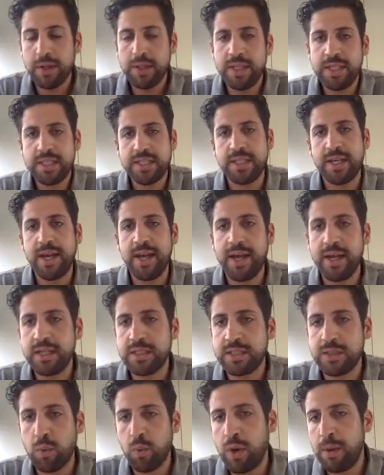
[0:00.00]
in this
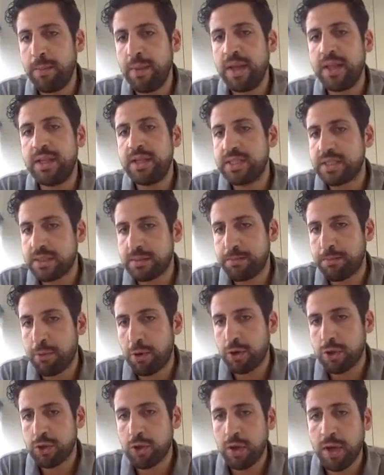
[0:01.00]
case, we made this
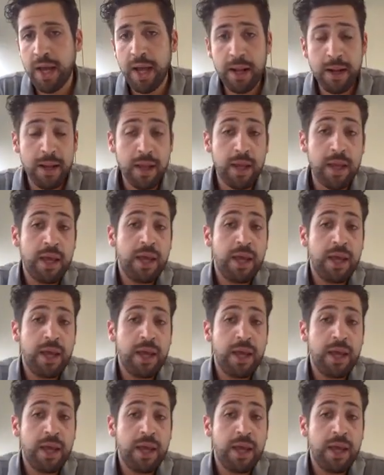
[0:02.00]
prototype